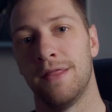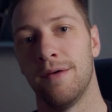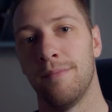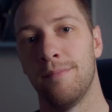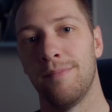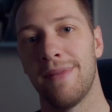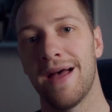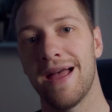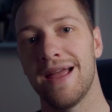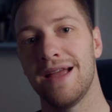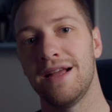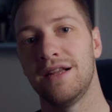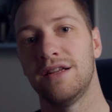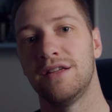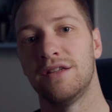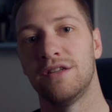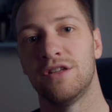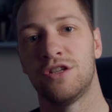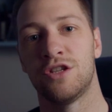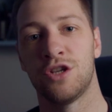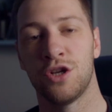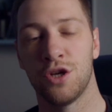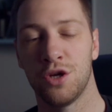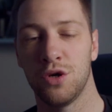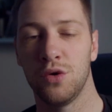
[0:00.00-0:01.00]
The main
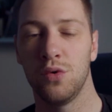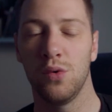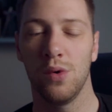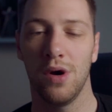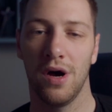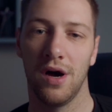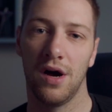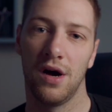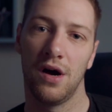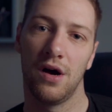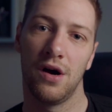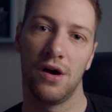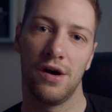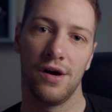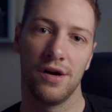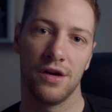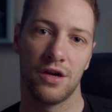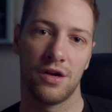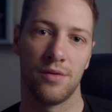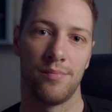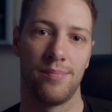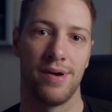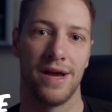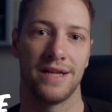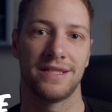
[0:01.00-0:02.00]
2 are
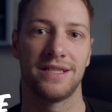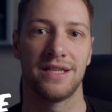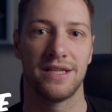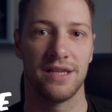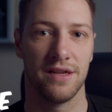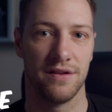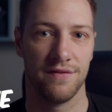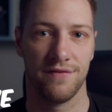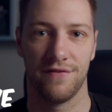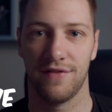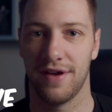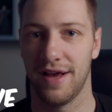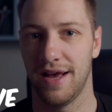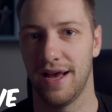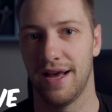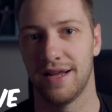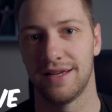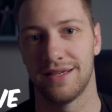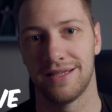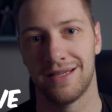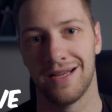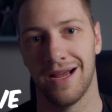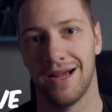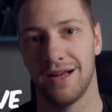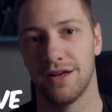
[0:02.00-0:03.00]
competitive
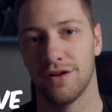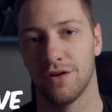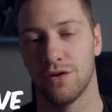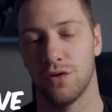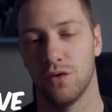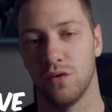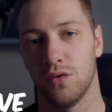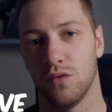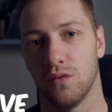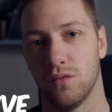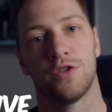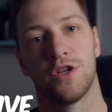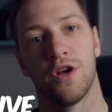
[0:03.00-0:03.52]
and technical.